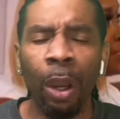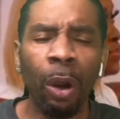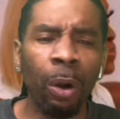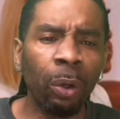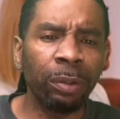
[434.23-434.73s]

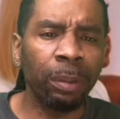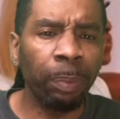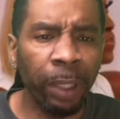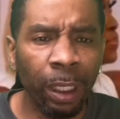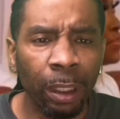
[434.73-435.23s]
hold your
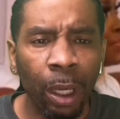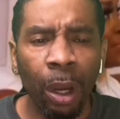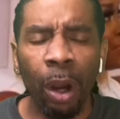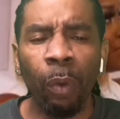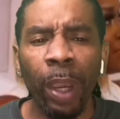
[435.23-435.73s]
breath
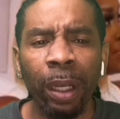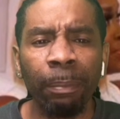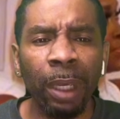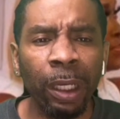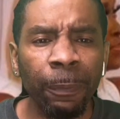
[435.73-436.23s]
or wait a
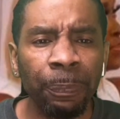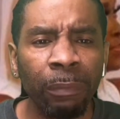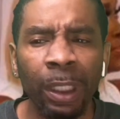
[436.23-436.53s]
minute,